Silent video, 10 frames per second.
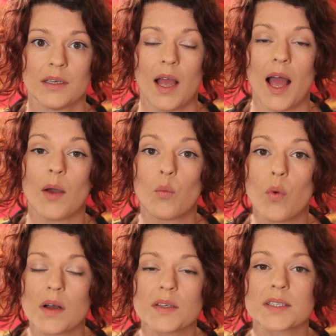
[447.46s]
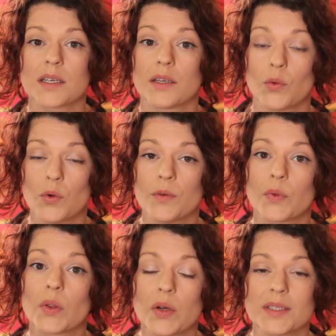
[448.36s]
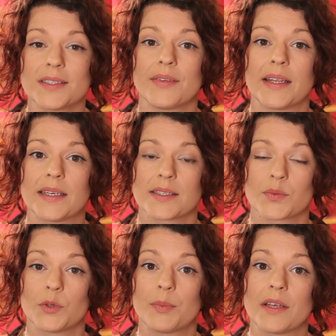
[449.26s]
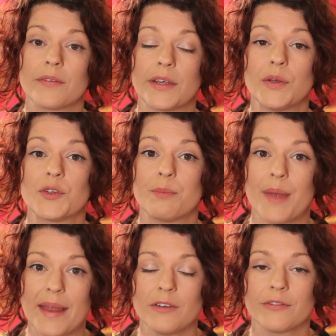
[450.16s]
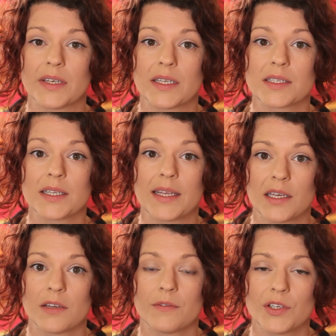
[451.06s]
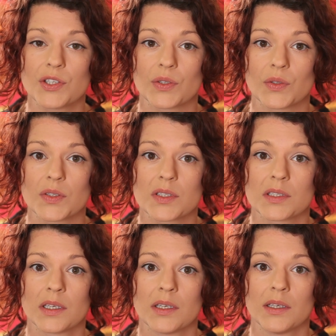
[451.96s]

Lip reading: and whilst an awful lot of these will be of huge benefit to the individuals,